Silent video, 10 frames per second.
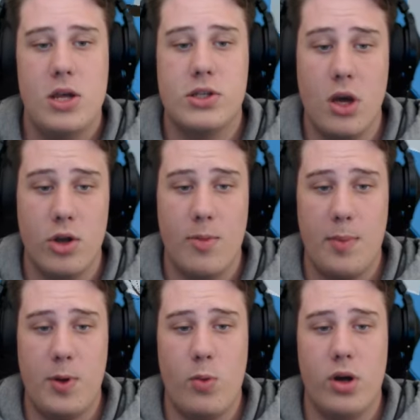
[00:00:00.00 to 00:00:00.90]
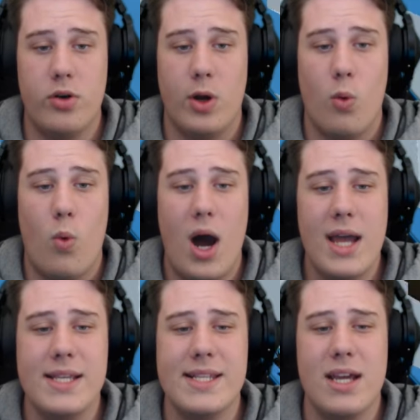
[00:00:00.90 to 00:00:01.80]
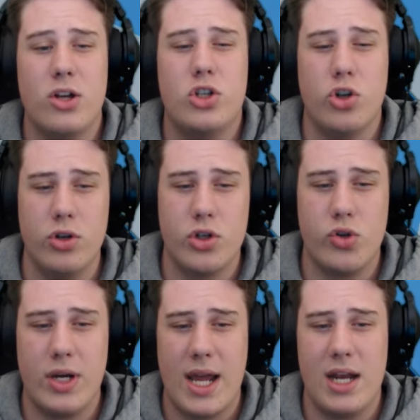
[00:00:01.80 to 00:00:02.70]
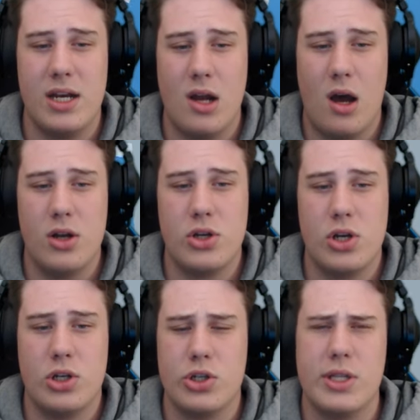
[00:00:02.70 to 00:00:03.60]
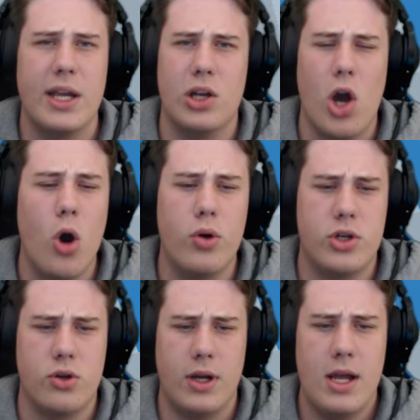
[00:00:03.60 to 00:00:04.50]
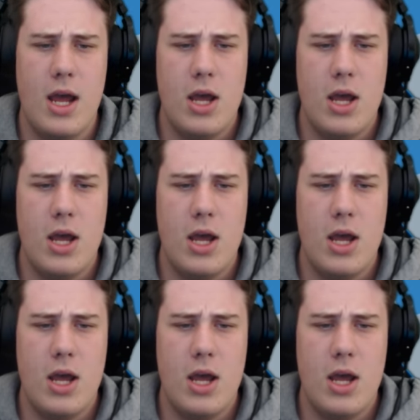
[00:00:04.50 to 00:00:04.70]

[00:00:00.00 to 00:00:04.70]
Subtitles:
So you might be wondering, why is it a dirt tree and not just like an oak tree?